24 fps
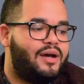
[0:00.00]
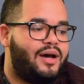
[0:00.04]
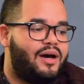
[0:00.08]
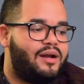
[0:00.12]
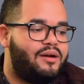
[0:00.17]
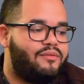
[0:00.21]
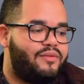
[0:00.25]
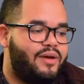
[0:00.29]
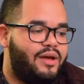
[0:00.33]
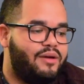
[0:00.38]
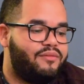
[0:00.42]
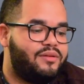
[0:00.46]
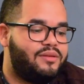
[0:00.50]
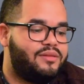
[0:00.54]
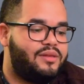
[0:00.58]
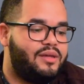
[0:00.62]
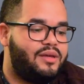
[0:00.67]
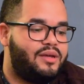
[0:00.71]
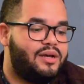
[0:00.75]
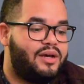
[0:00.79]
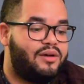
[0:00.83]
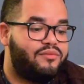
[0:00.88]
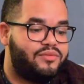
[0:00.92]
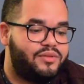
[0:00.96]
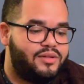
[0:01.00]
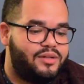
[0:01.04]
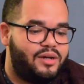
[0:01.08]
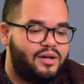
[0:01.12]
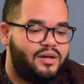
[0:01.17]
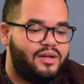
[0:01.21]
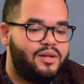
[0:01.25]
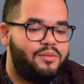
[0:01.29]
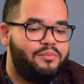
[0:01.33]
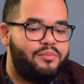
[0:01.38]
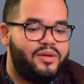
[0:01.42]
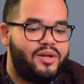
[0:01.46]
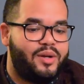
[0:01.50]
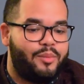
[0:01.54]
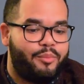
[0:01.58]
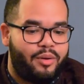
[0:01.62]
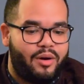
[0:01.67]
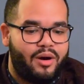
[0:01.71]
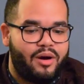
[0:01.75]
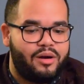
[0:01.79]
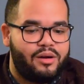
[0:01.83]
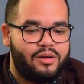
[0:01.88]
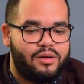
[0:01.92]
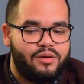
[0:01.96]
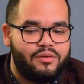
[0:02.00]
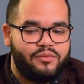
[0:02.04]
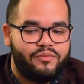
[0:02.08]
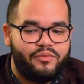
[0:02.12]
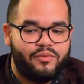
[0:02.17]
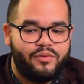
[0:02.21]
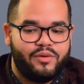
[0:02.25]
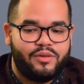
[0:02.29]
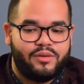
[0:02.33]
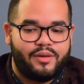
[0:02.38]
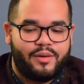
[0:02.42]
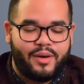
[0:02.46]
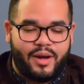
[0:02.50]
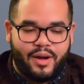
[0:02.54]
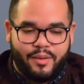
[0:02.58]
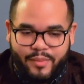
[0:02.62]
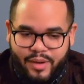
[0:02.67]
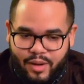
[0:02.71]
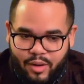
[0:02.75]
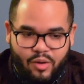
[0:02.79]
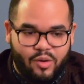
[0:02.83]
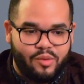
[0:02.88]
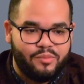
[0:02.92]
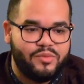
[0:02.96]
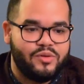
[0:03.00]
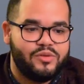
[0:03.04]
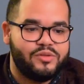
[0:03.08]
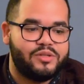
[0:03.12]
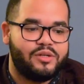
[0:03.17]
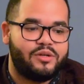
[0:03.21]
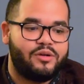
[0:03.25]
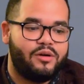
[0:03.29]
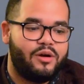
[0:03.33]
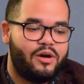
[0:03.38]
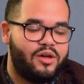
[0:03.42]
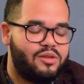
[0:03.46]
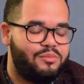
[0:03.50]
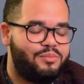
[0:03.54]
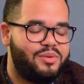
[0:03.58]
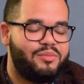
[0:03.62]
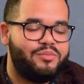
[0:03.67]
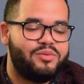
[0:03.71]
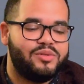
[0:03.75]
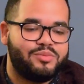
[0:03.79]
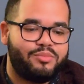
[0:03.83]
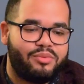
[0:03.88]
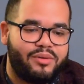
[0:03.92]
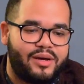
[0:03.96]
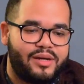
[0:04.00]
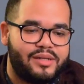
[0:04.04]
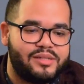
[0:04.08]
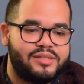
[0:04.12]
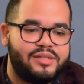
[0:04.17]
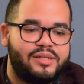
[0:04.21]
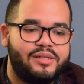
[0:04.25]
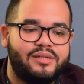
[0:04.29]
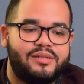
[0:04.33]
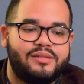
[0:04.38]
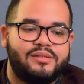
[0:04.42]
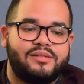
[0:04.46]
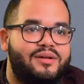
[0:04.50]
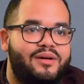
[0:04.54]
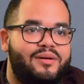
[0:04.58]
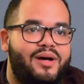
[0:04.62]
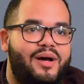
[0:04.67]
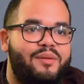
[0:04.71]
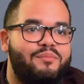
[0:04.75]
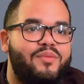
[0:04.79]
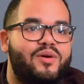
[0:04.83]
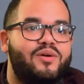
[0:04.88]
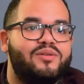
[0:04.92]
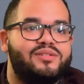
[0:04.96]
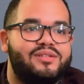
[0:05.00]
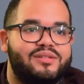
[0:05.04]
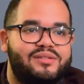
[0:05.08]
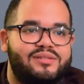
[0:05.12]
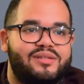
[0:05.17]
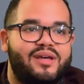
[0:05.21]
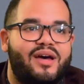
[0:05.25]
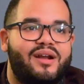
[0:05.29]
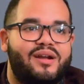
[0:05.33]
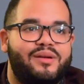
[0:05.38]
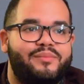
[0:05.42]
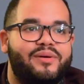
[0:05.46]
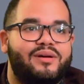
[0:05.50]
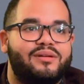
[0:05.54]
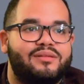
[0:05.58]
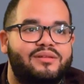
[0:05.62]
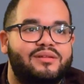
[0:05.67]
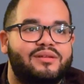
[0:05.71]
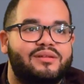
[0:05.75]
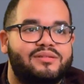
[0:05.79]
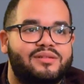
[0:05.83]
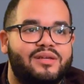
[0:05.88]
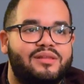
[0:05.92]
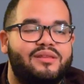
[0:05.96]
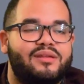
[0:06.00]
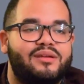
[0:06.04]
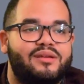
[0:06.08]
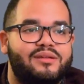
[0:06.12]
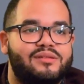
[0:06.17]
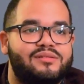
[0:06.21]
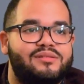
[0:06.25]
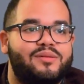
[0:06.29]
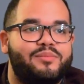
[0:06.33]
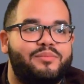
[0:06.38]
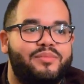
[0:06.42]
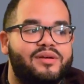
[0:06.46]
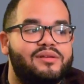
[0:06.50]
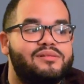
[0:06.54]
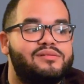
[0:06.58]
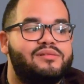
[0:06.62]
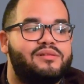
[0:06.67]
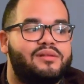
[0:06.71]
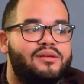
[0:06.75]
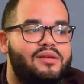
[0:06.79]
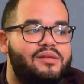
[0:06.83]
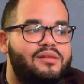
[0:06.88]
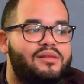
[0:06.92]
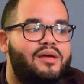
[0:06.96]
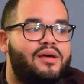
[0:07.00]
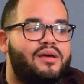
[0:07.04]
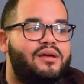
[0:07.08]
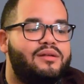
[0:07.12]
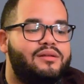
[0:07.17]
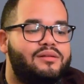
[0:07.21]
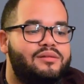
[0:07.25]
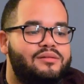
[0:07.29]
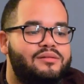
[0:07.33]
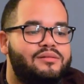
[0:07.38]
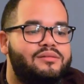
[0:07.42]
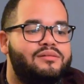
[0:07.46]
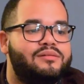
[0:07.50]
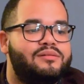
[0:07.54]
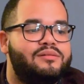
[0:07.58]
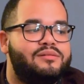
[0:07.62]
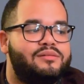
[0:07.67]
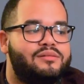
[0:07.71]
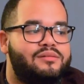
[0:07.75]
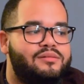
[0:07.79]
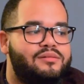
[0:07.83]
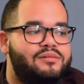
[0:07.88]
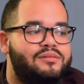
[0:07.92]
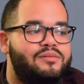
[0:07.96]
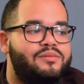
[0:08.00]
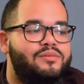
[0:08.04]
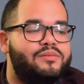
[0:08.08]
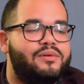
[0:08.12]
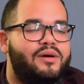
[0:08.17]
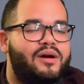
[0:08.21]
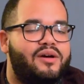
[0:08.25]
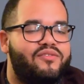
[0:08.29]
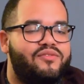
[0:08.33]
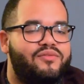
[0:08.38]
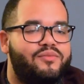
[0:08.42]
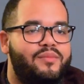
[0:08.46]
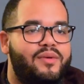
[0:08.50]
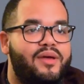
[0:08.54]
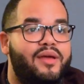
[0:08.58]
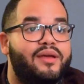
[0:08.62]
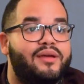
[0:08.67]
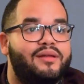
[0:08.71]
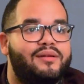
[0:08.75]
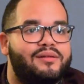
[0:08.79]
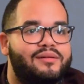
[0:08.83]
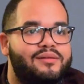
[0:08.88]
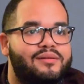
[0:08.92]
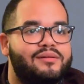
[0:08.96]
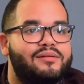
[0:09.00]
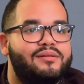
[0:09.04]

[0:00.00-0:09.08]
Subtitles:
Out of everything I've done and been a part of with my own music or other people's projects, I'm most excited about this. I think it's the best thing that I've made.